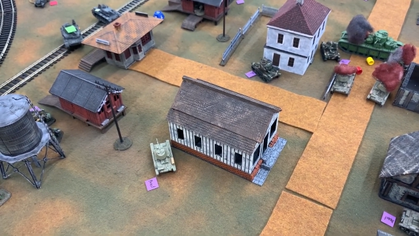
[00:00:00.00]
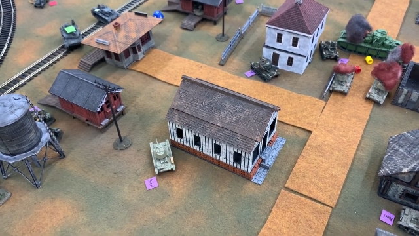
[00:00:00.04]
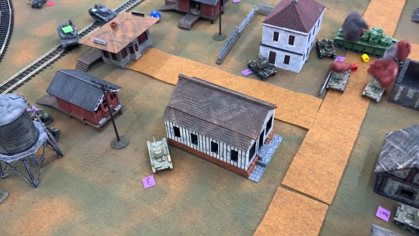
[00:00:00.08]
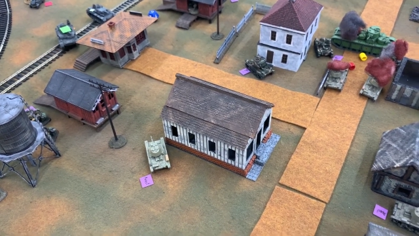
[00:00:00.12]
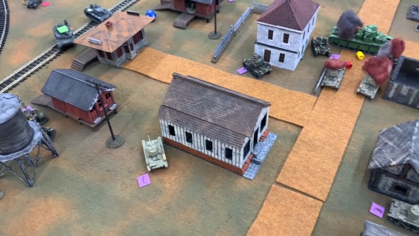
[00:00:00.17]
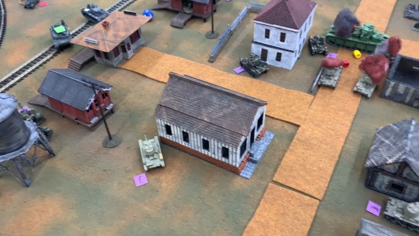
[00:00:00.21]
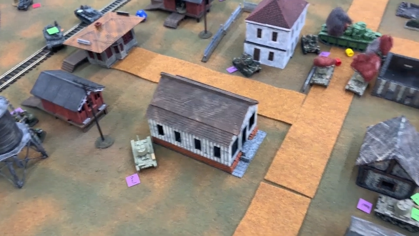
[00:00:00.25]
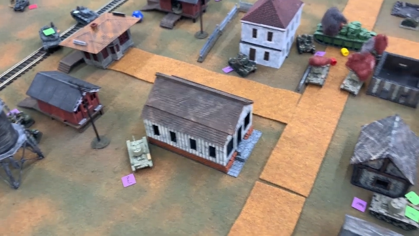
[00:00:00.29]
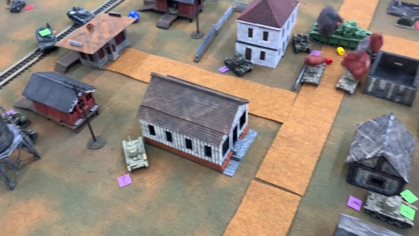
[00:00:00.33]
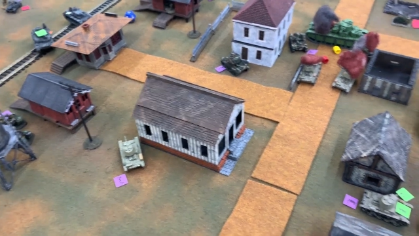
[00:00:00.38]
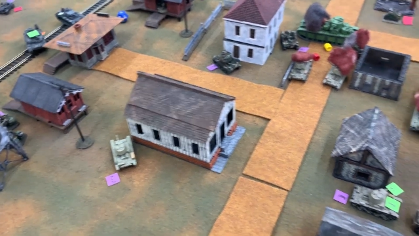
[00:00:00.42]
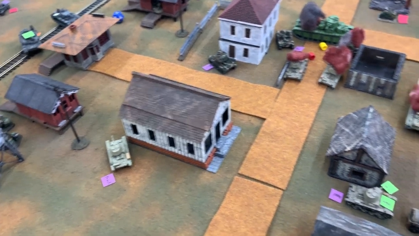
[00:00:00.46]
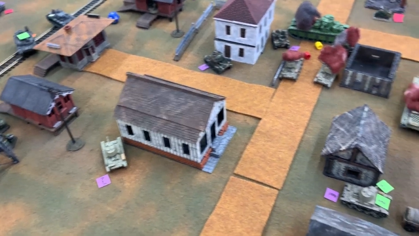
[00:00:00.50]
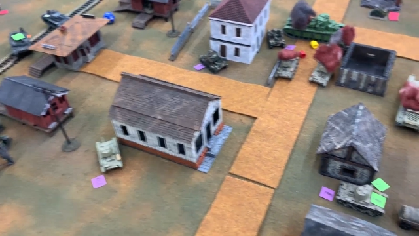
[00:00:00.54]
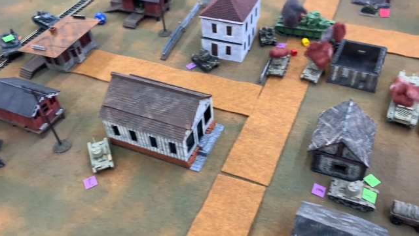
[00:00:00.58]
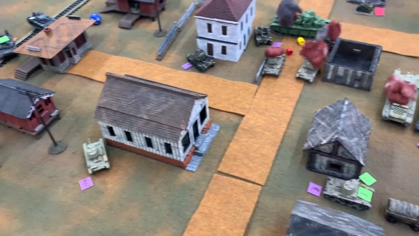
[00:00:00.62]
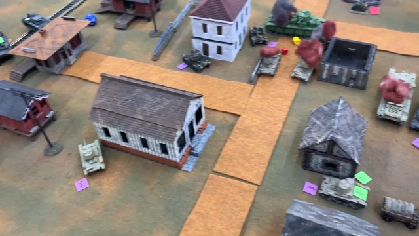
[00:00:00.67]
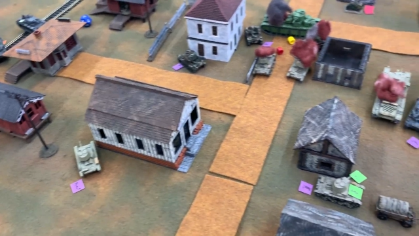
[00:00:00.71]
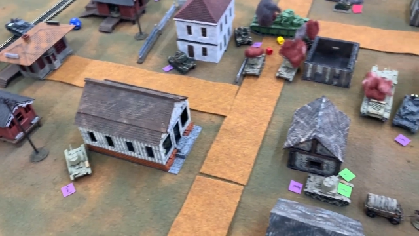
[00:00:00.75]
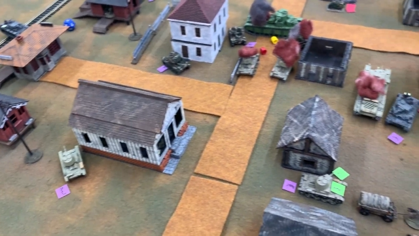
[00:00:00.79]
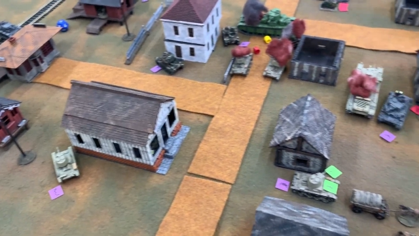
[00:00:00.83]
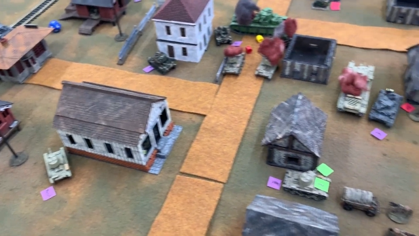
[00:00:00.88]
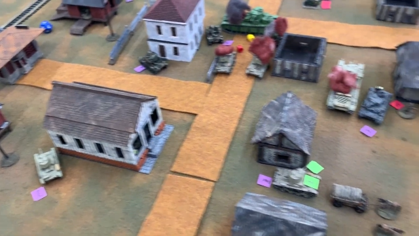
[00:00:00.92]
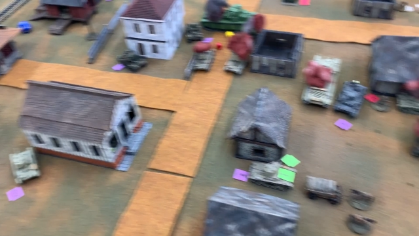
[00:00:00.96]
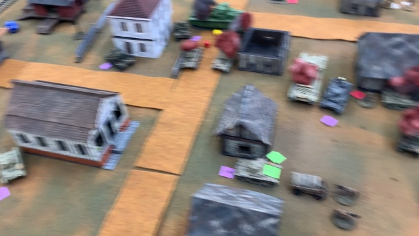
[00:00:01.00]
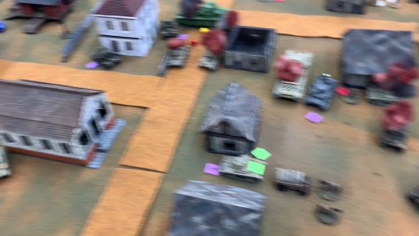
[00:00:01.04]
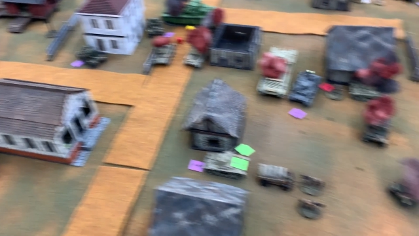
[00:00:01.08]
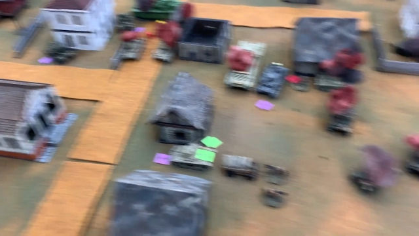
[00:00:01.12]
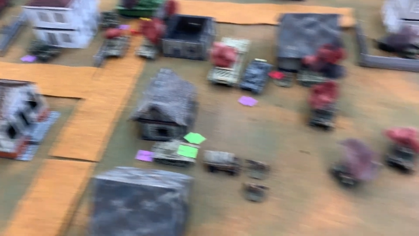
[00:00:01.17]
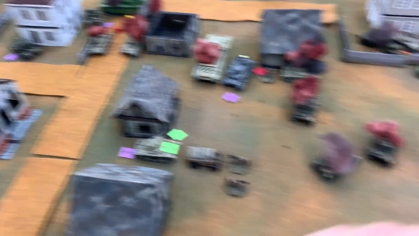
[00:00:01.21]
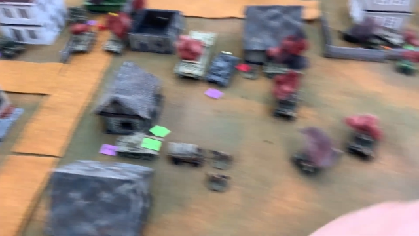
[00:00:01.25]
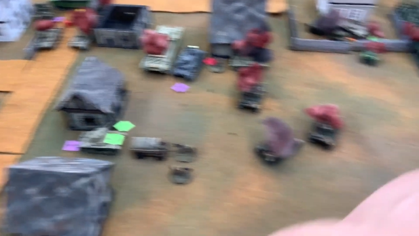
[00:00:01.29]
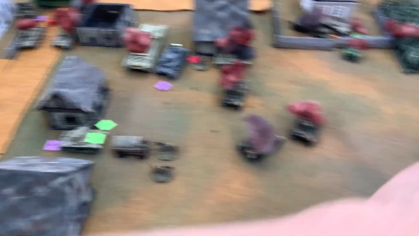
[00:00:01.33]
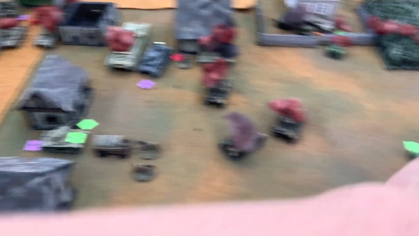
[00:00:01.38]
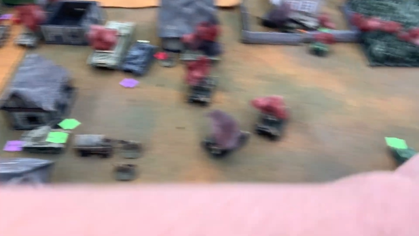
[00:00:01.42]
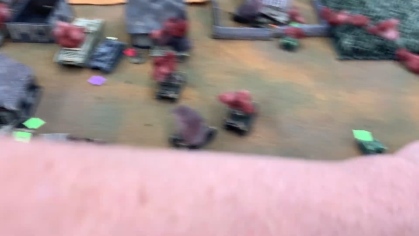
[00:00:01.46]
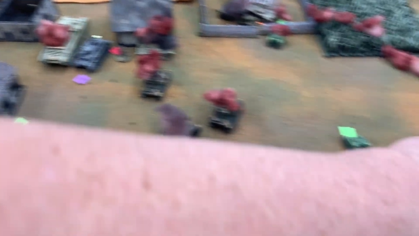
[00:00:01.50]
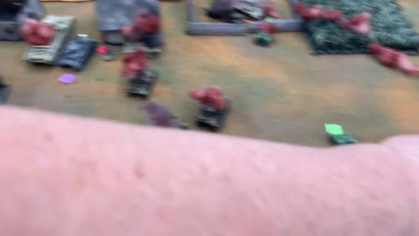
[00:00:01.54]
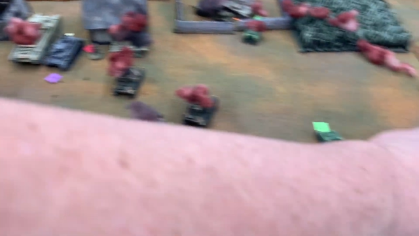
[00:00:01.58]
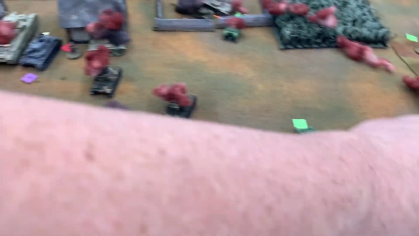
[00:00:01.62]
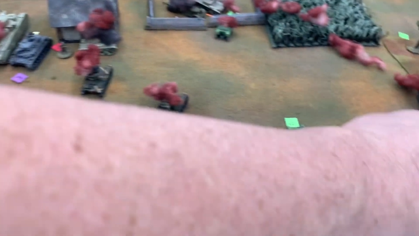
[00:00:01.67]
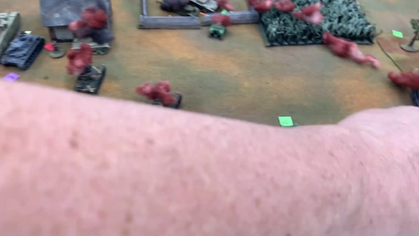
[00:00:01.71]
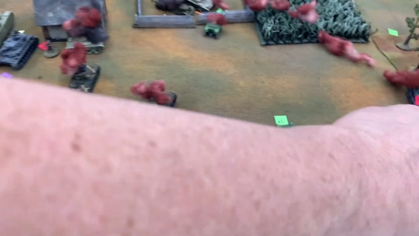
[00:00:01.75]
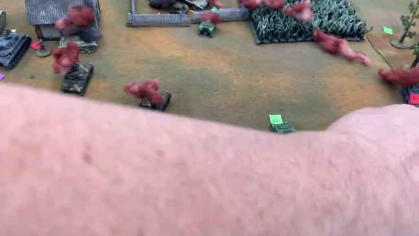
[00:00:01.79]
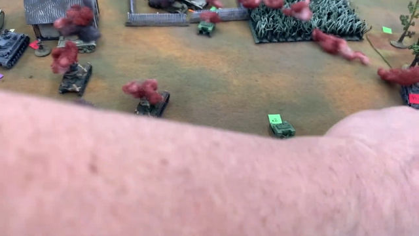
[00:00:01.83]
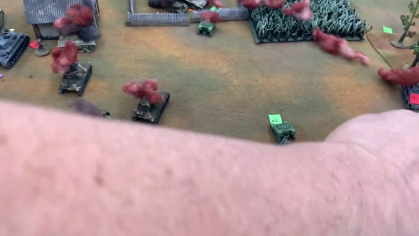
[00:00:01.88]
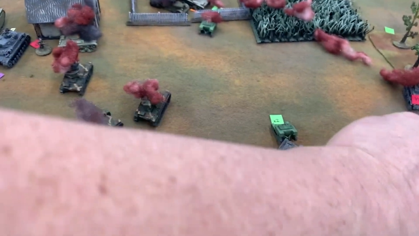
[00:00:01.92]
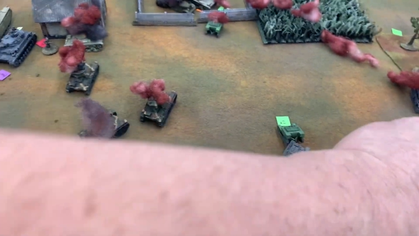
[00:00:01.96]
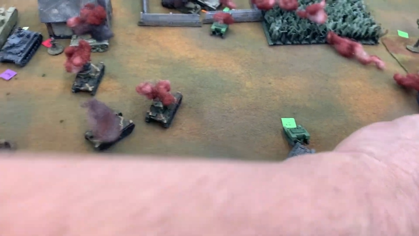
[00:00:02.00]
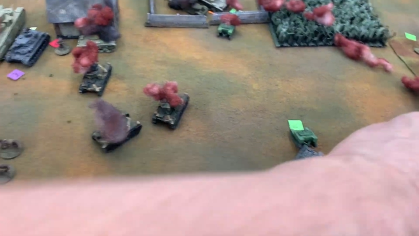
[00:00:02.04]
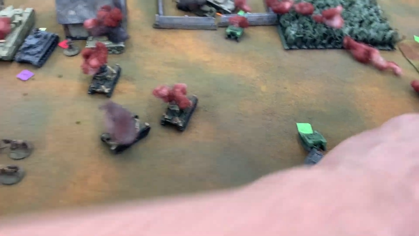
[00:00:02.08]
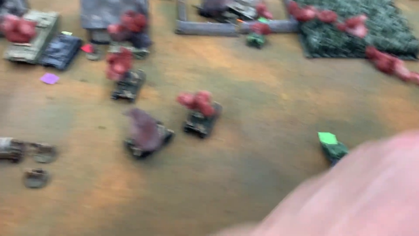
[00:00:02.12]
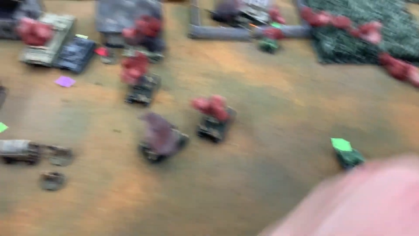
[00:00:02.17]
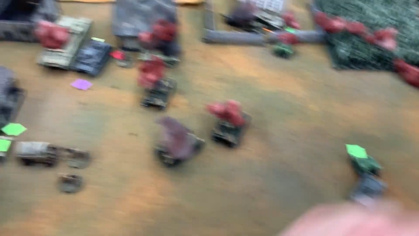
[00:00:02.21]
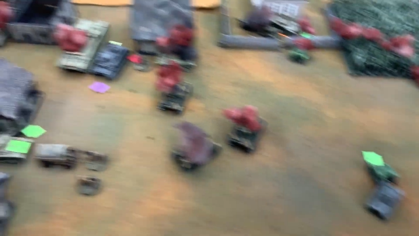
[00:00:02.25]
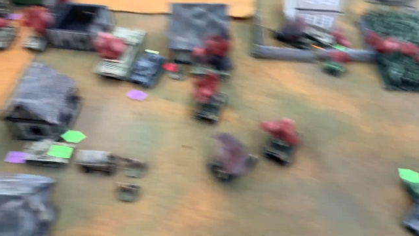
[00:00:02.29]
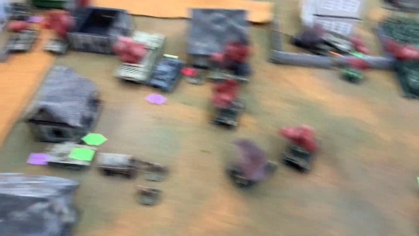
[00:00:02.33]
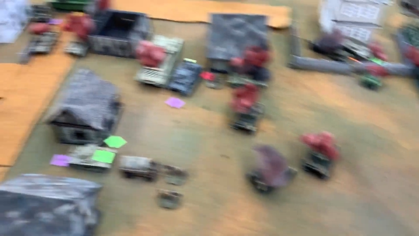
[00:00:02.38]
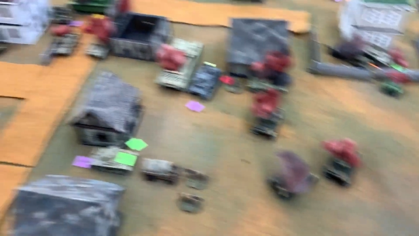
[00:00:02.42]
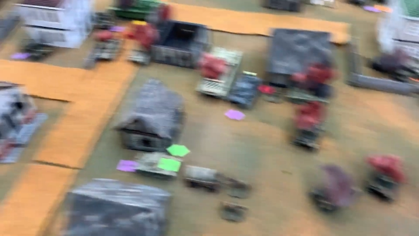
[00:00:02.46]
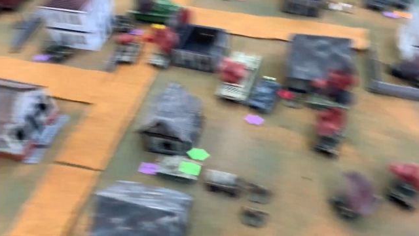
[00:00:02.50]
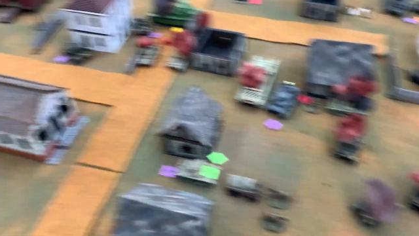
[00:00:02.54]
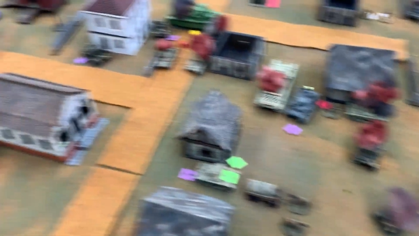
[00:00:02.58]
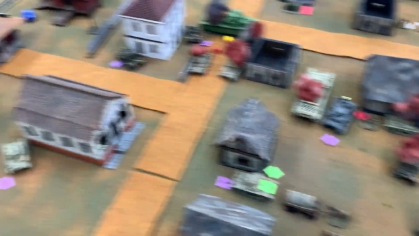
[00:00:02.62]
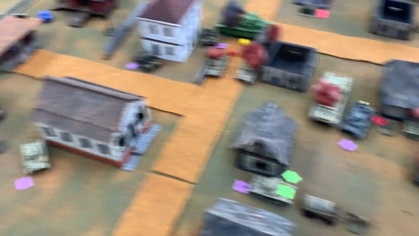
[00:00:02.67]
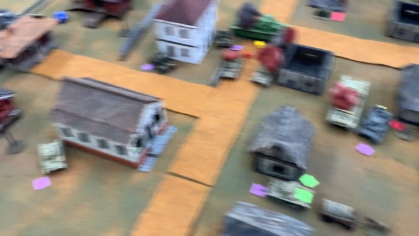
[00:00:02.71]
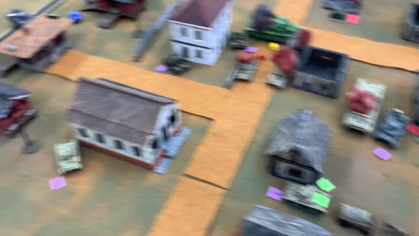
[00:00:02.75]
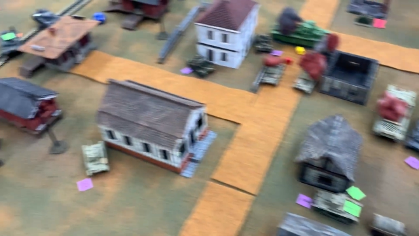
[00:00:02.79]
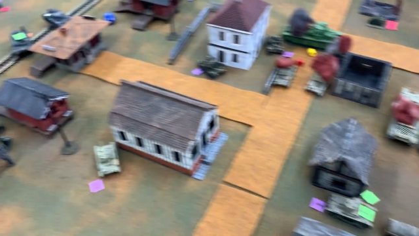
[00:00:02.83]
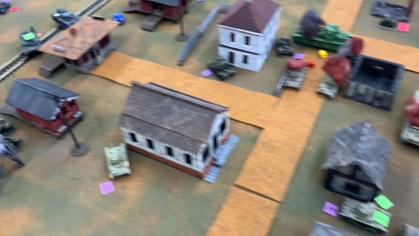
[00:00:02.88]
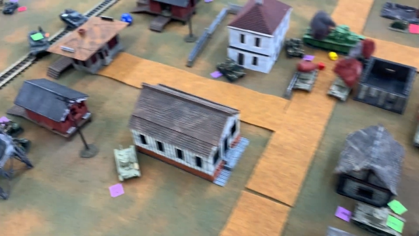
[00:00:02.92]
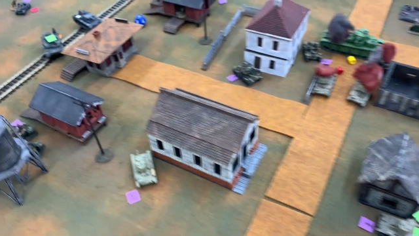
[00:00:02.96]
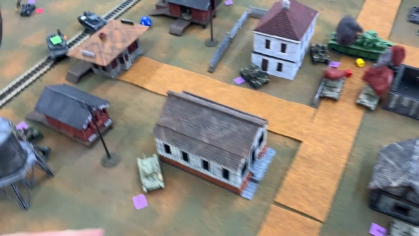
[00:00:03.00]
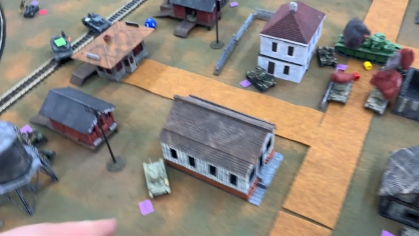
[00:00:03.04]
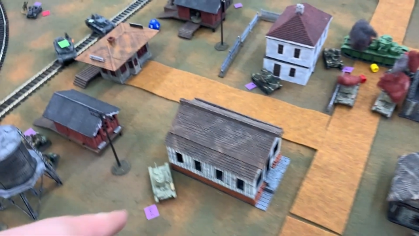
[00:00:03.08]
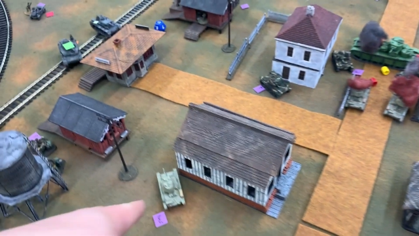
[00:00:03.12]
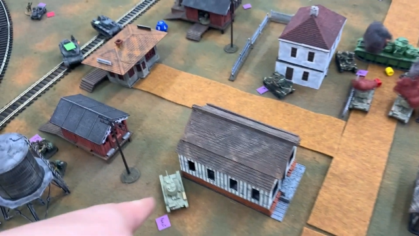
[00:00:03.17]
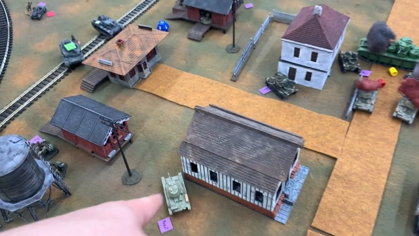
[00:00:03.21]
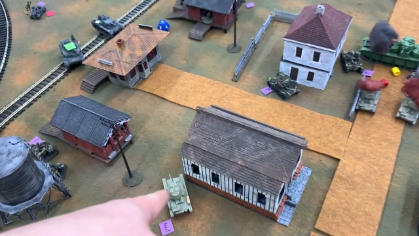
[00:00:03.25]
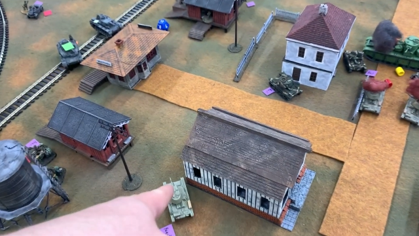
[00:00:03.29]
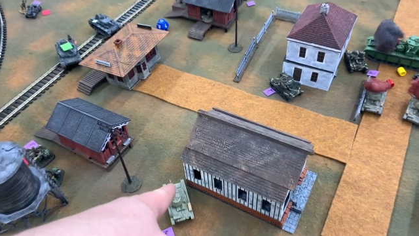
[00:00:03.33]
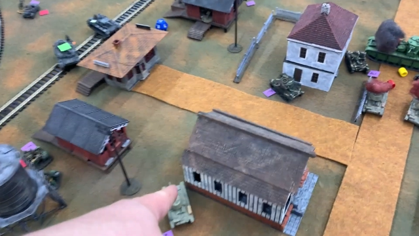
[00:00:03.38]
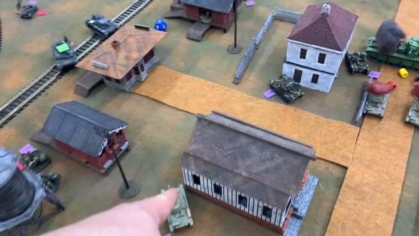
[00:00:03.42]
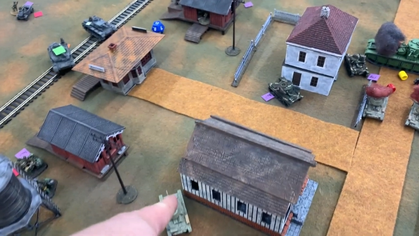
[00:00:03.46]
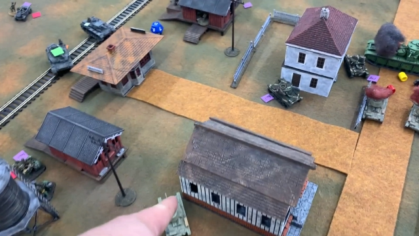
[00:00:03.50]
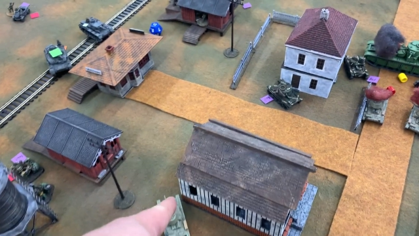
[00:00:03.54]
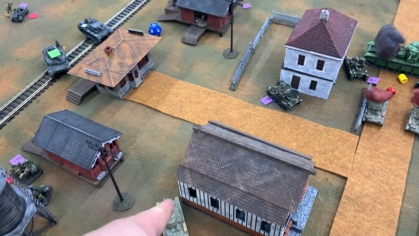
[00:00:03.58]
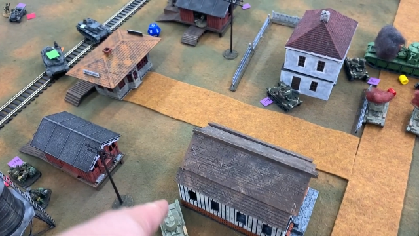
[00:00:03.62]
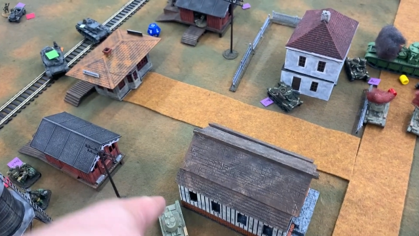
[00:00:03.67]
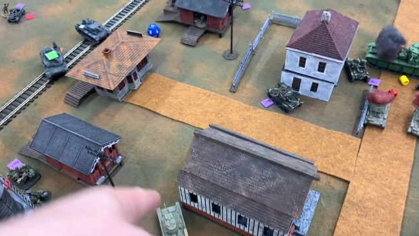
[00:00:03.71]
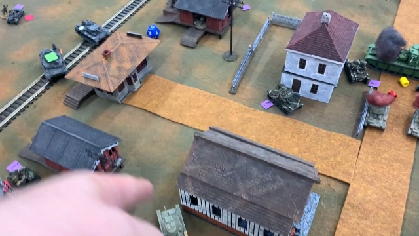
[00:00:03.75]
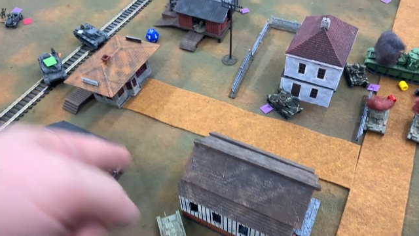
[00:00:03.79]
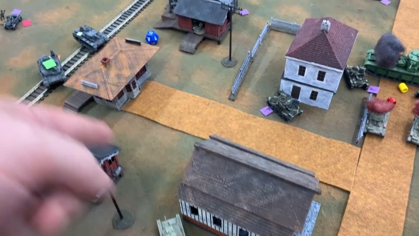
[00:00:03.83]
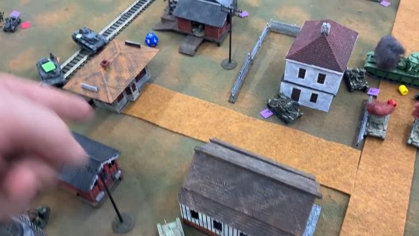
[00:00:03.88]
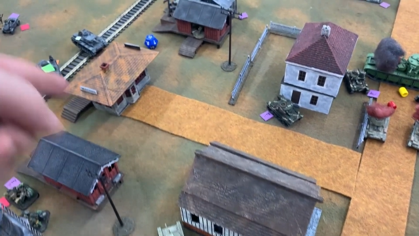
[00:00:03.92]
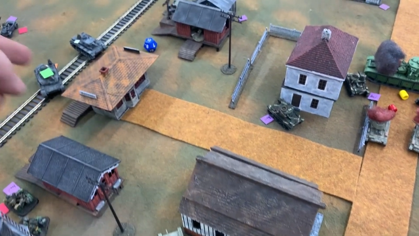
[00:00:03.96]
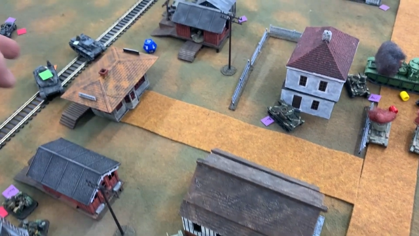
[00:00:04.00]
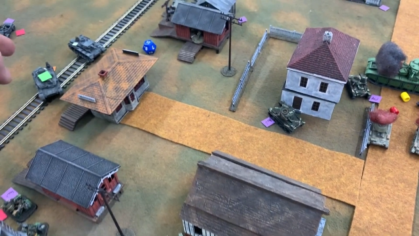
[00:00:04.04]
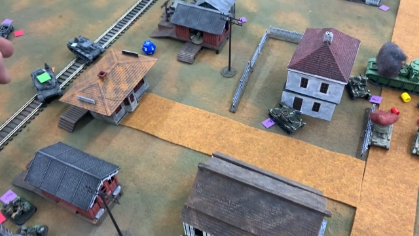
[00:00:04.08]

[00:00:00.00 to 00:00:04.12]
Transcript: Nobody's mouth can be seen.